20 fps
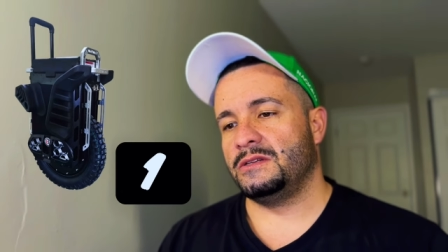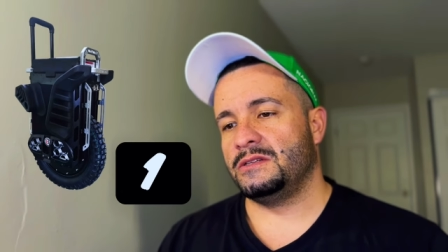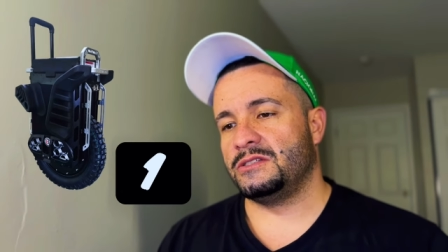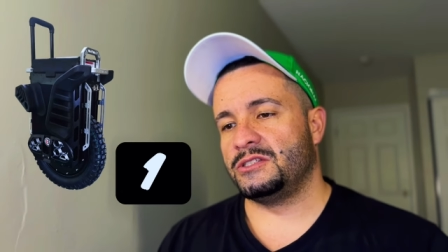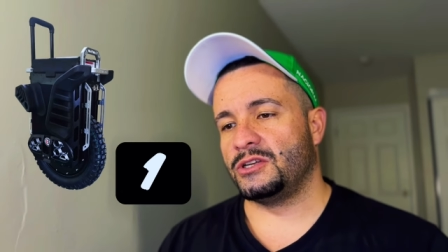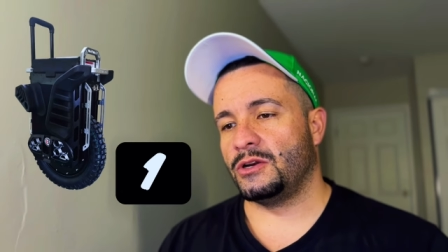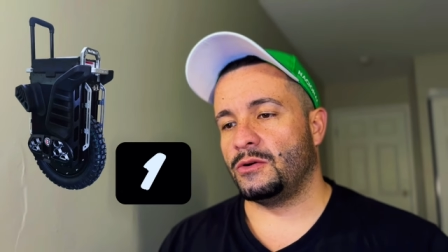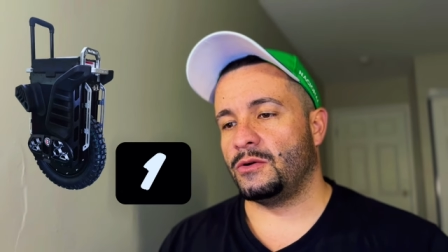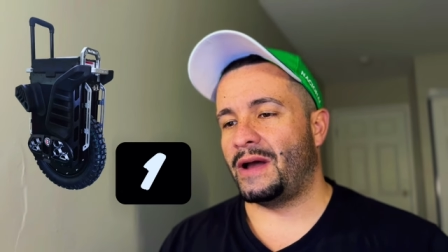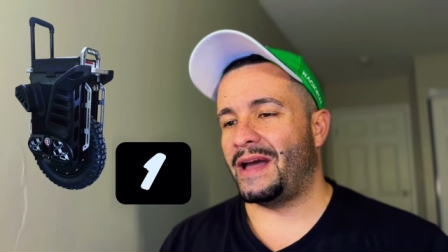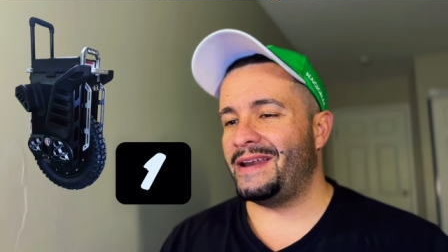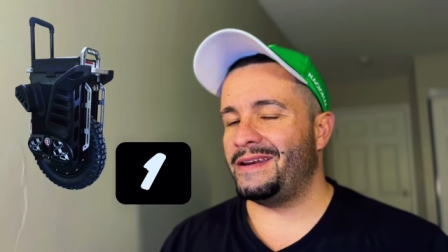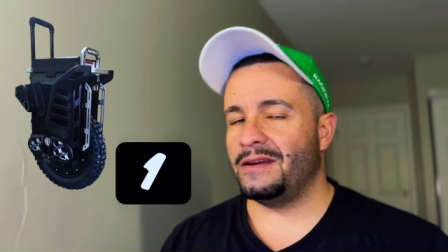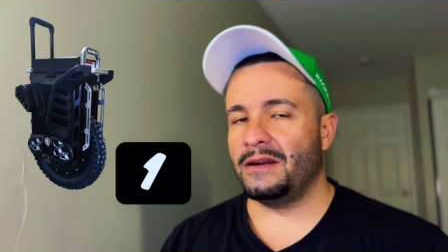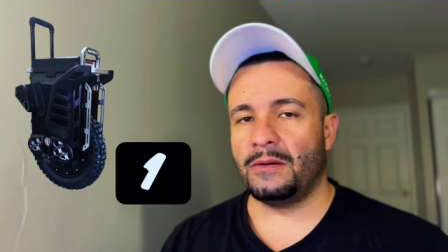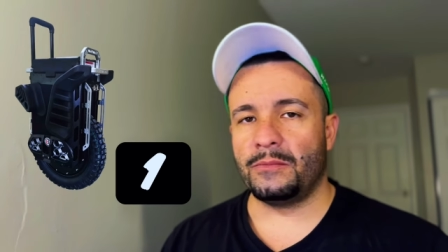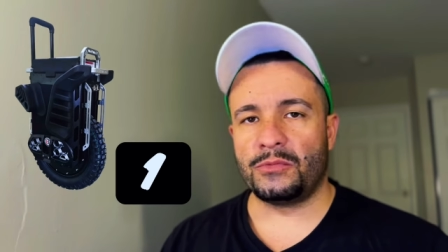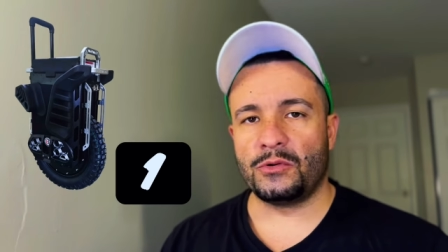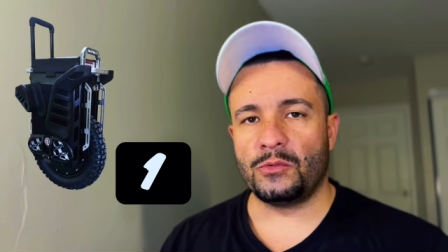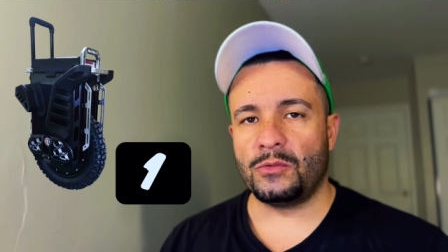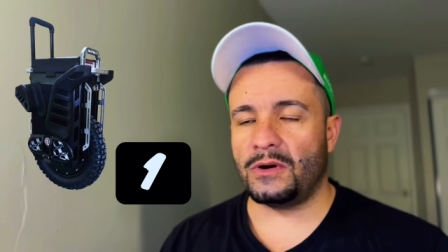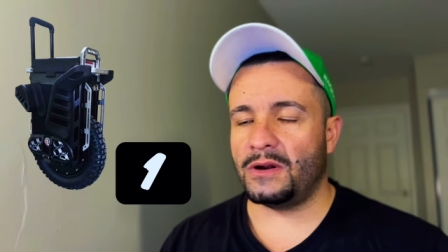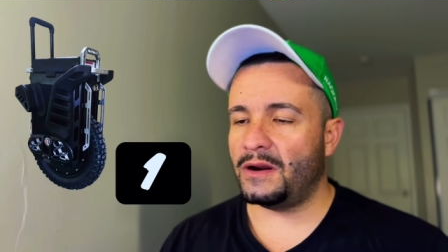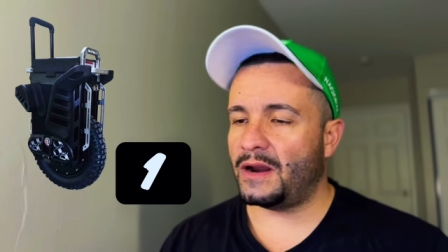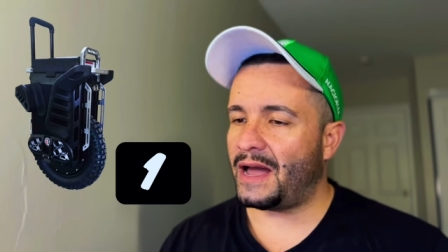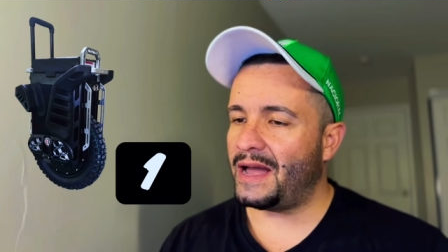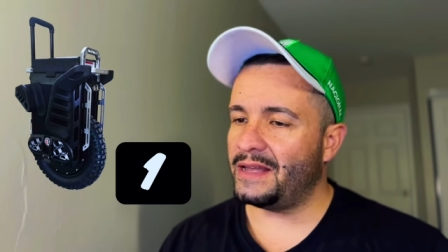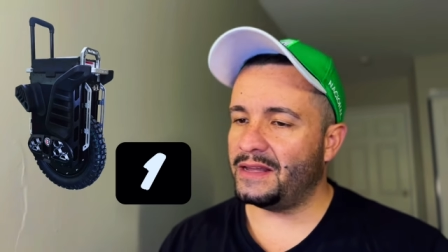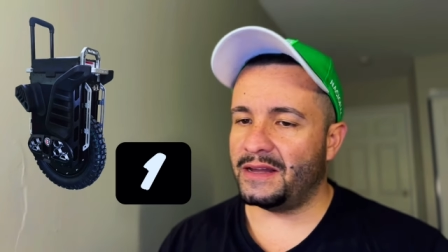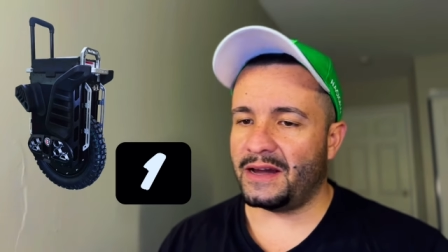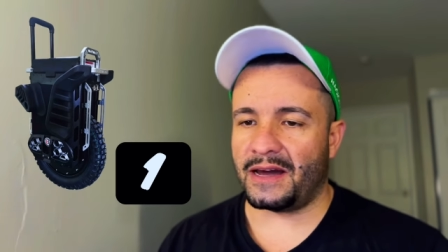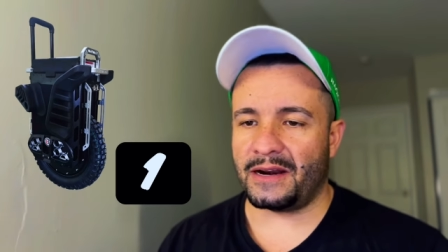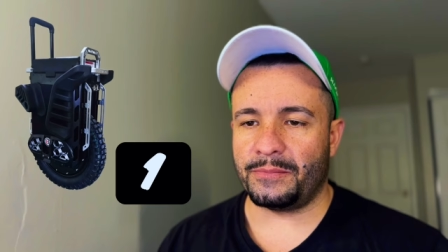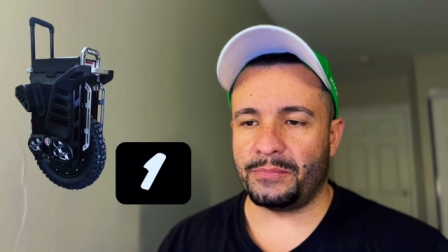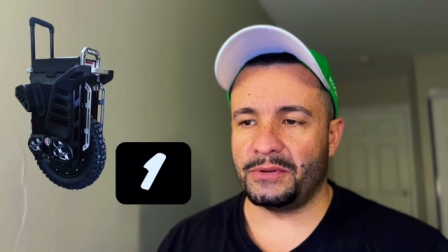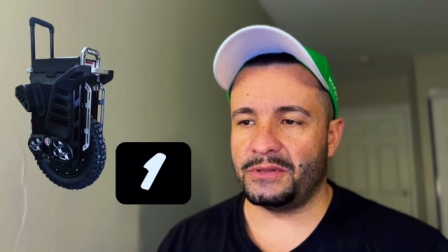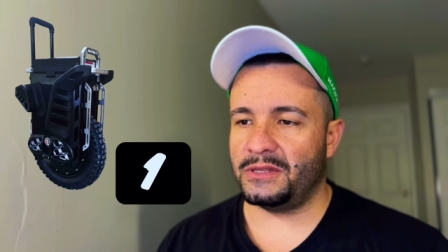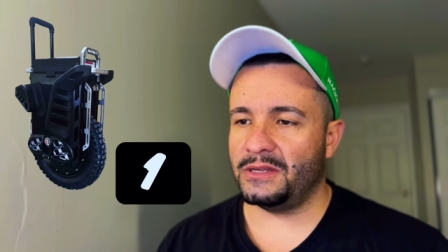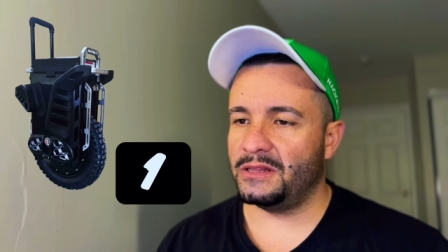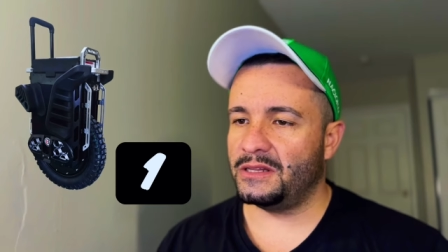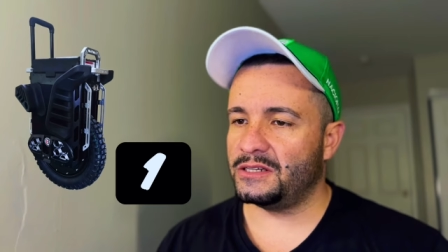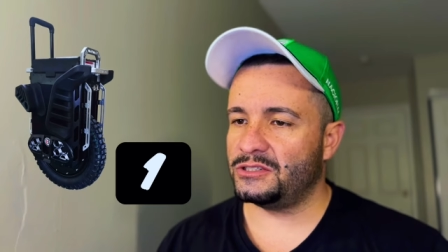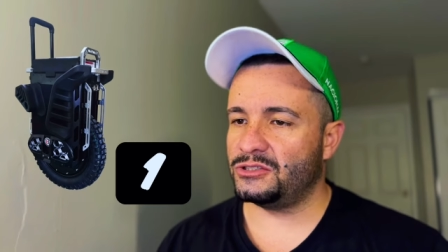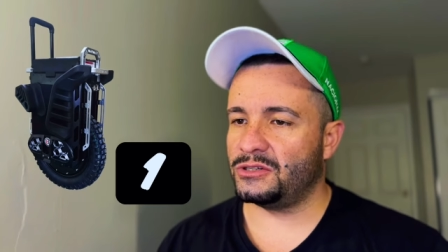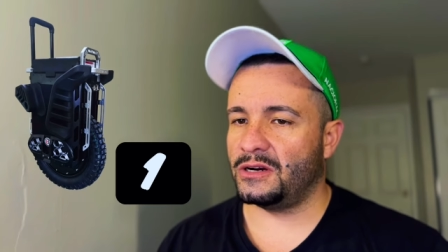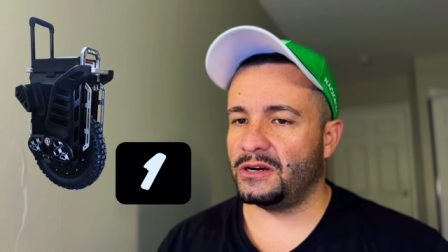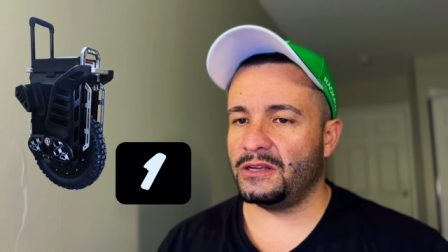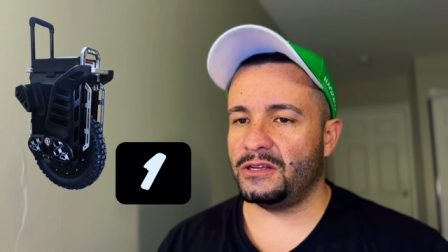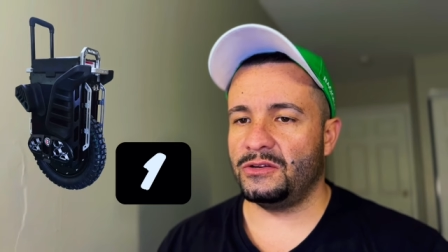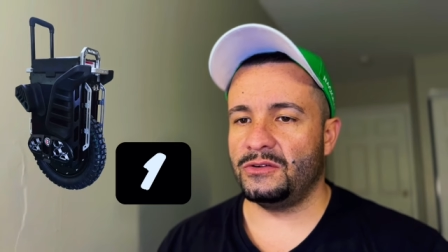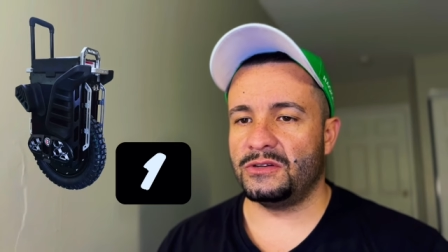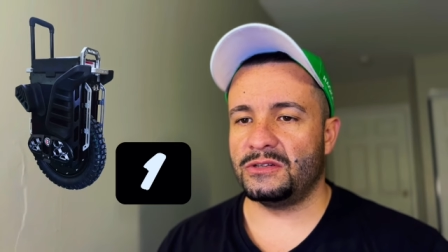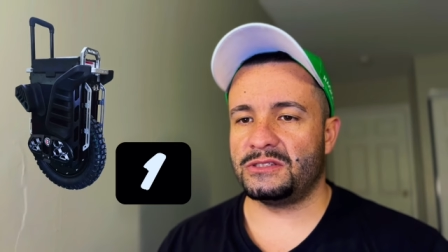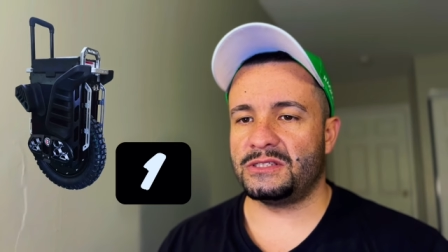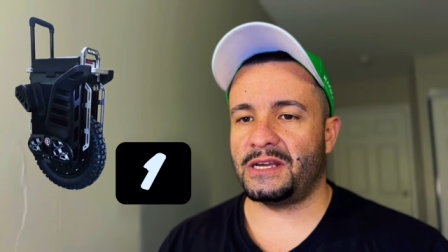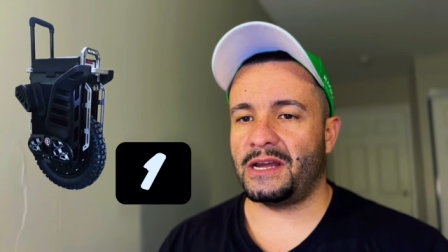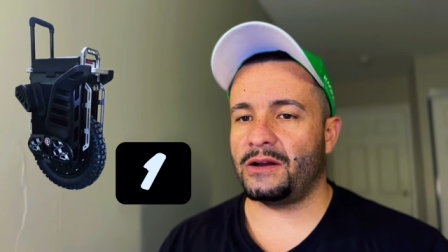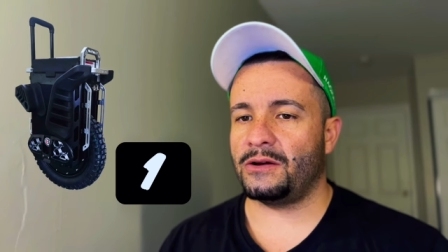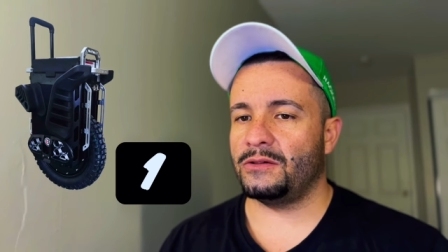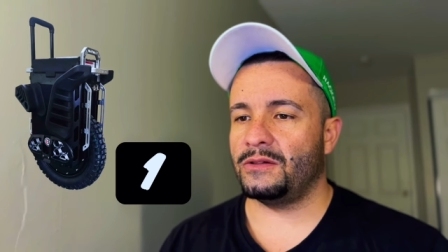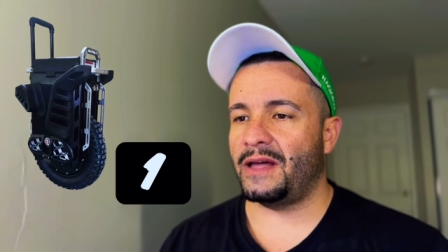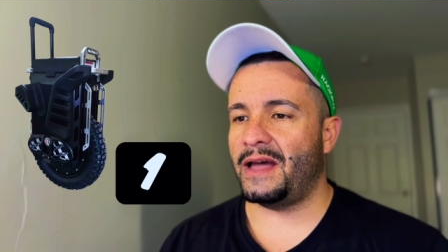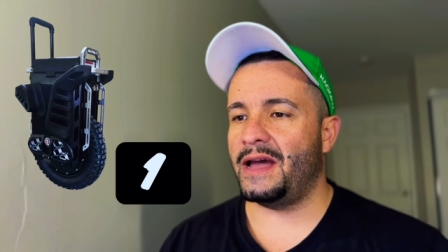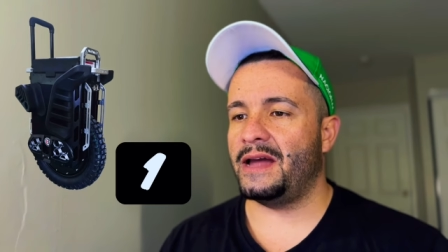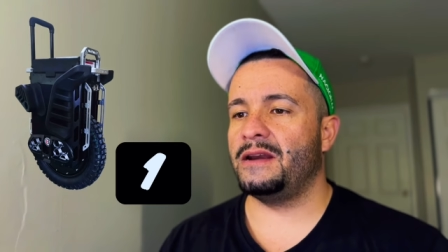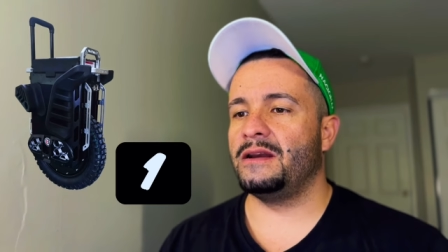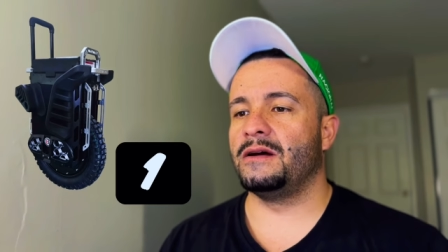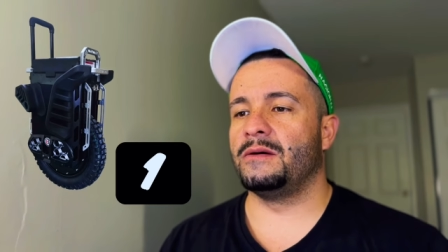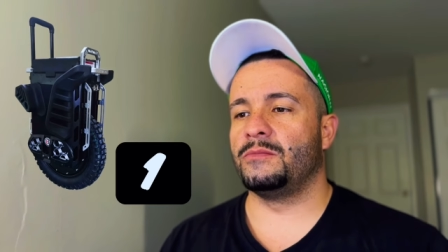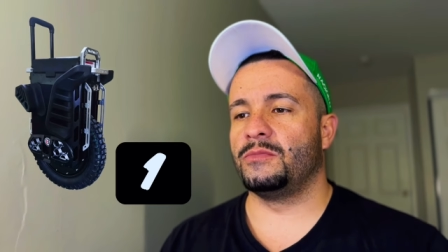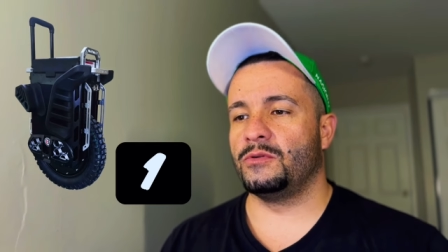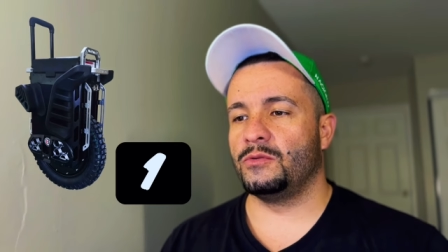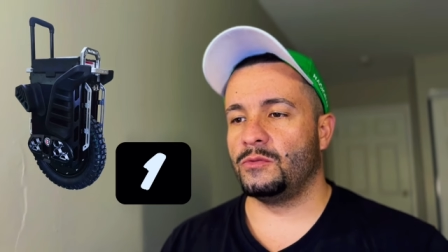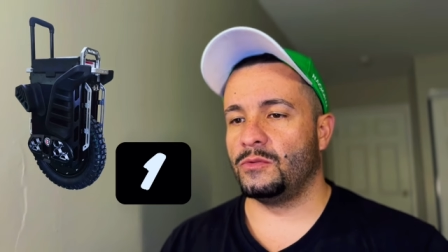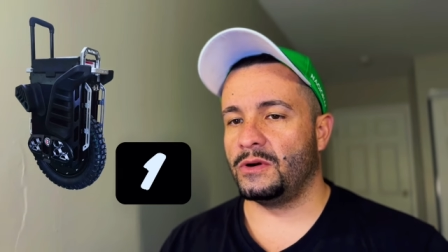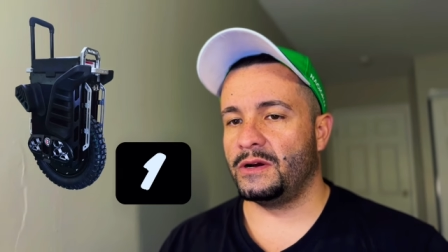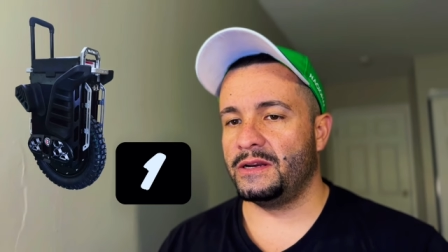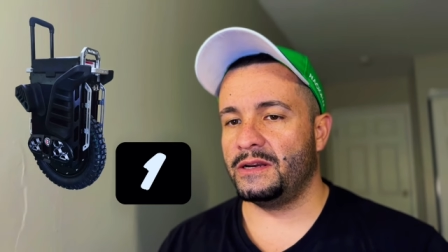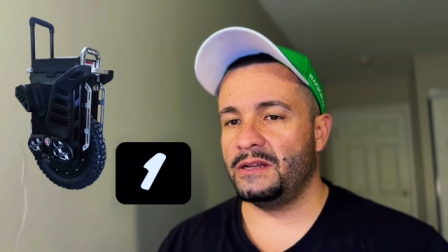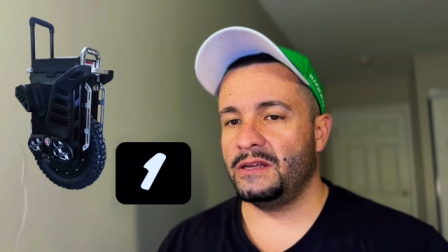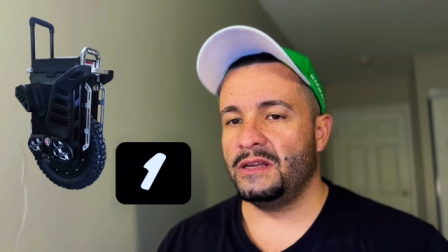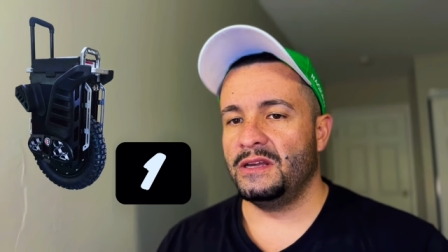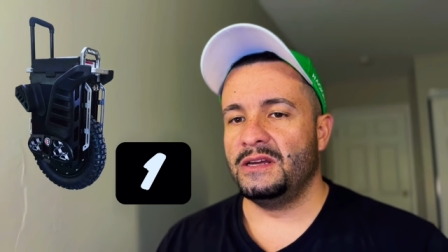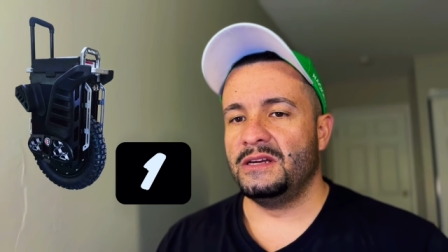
So at number one, I gotta put the electronic unicycle at number one.